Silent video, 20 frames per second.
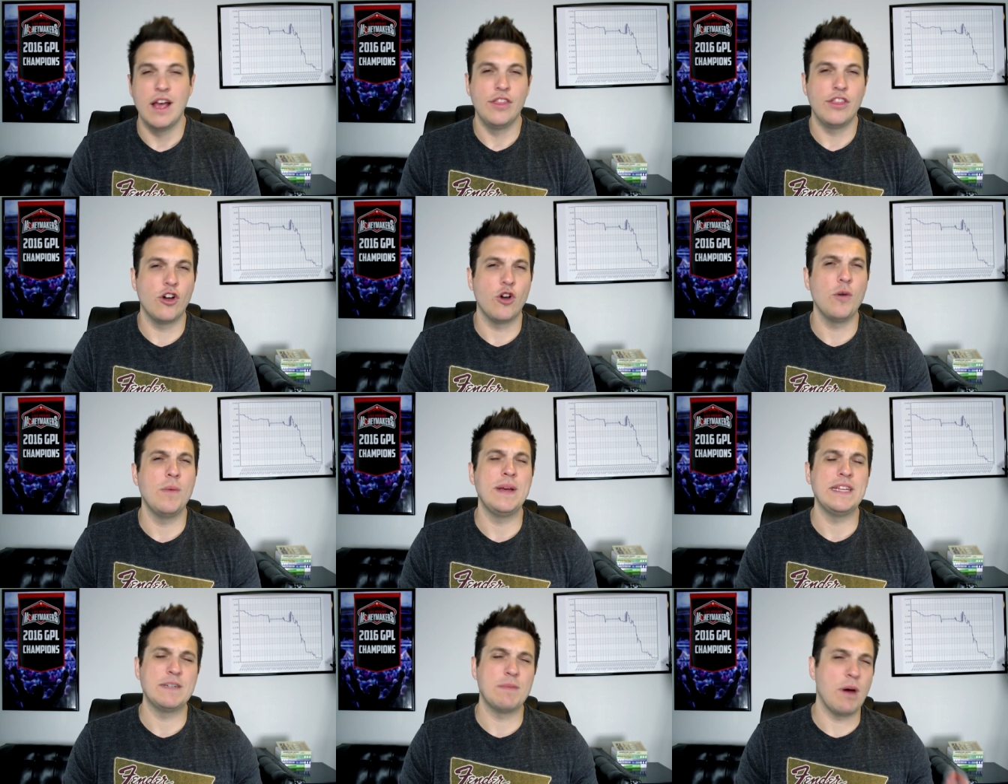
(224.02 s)
There
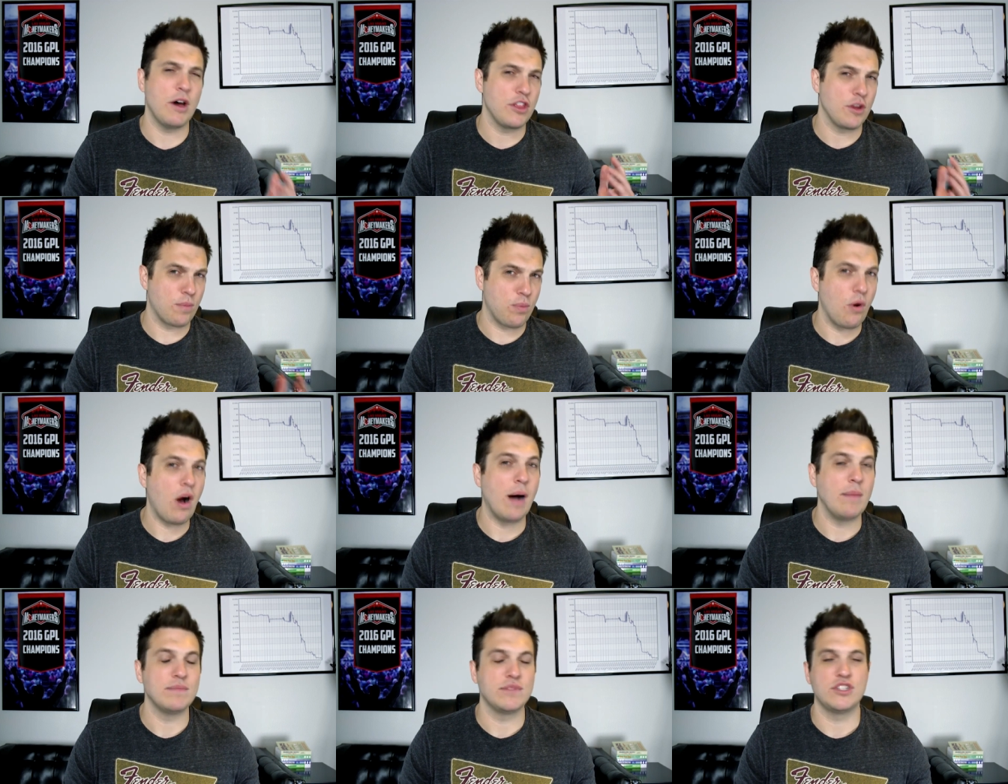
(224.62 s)
will be some other
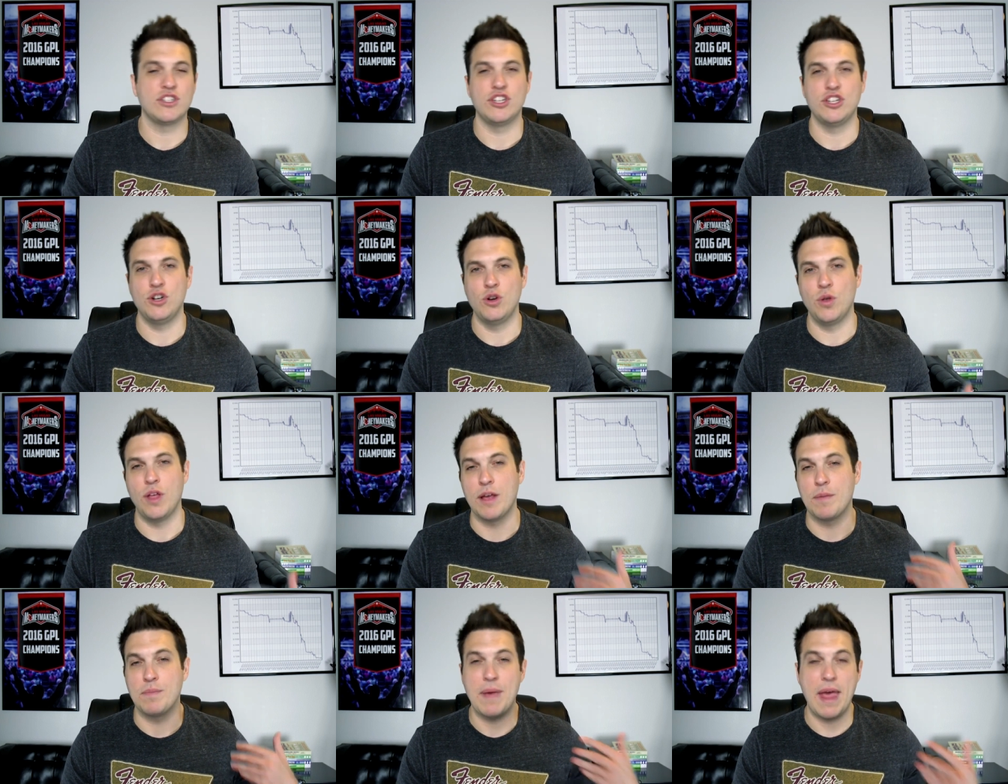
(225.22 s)
problems
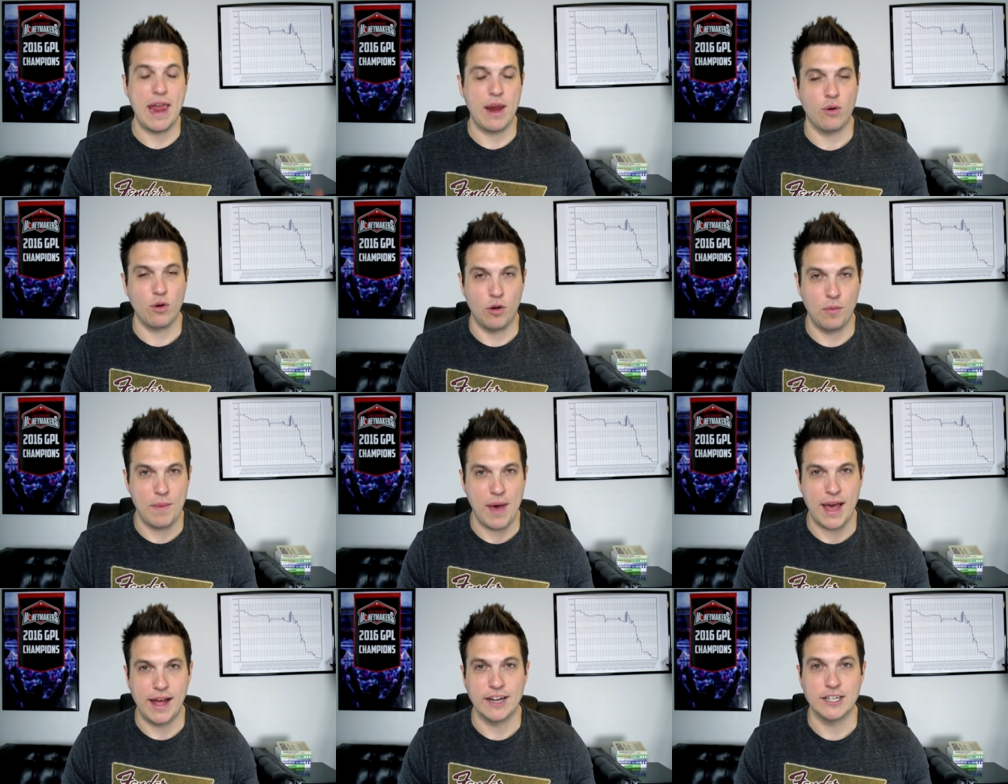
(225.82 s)
too, like
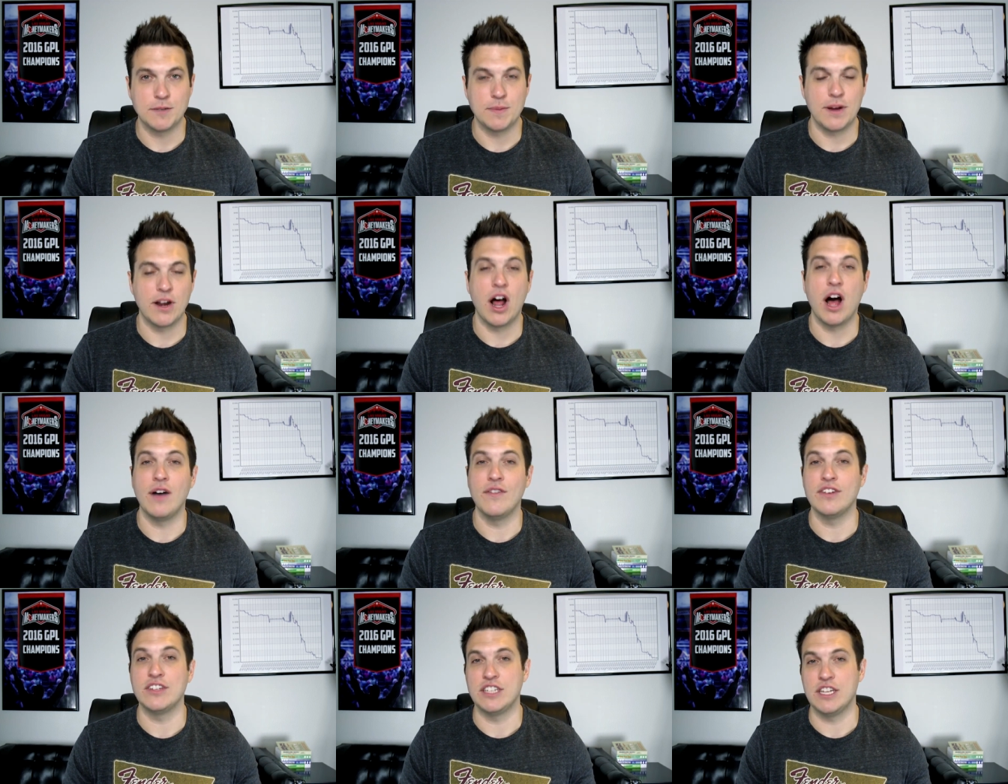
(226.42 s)
bankroll management.
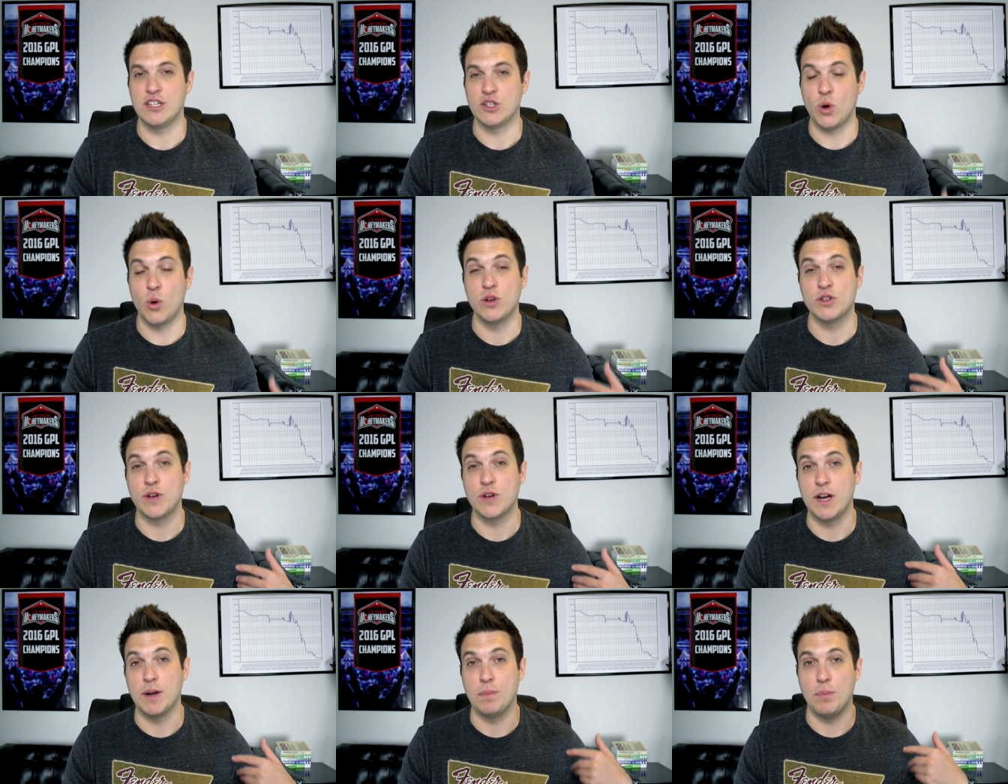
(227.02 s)
Obviously, he's
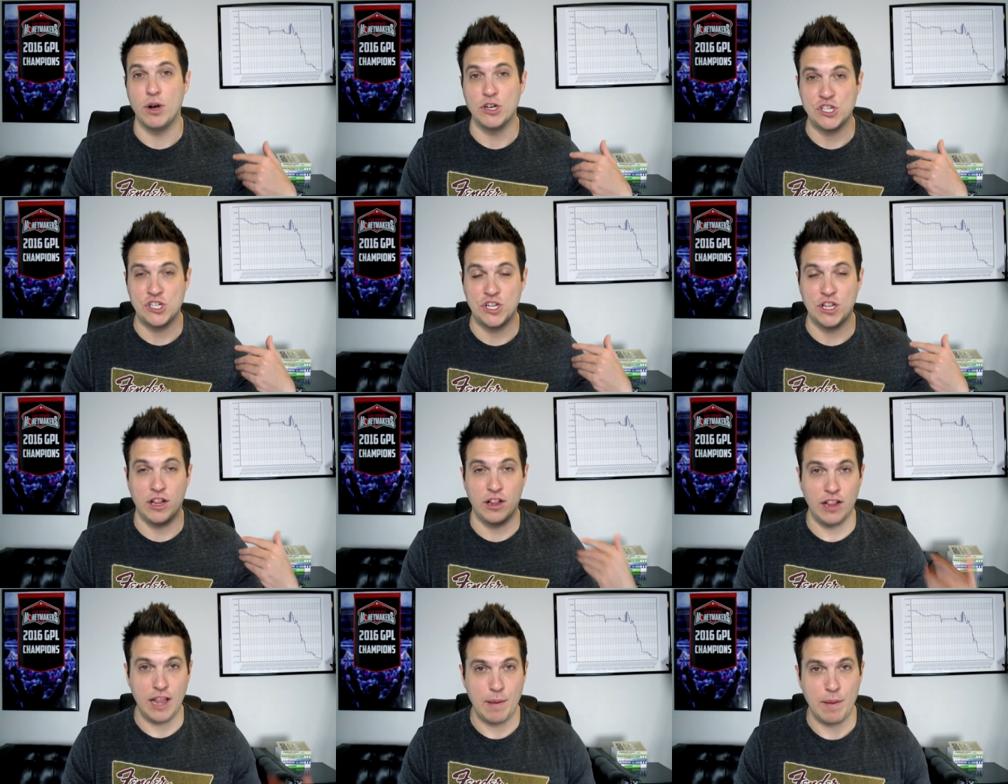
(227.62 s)
always trying to push it to
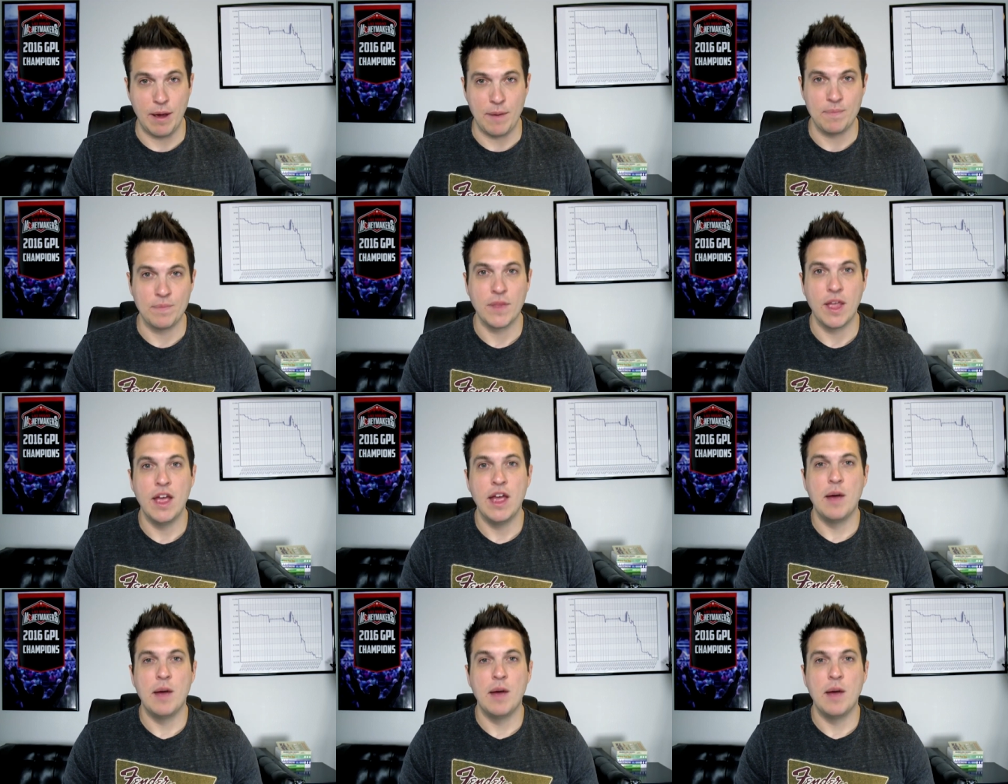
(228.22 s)
the limit.